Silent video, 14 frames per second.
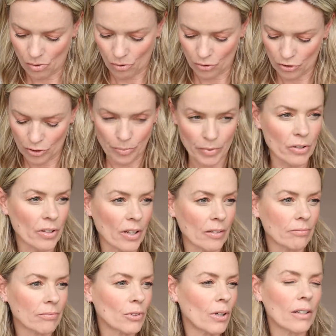Or should we do that? I
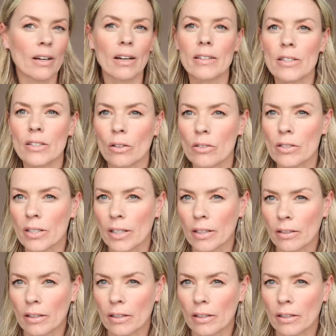quite like this glossy lip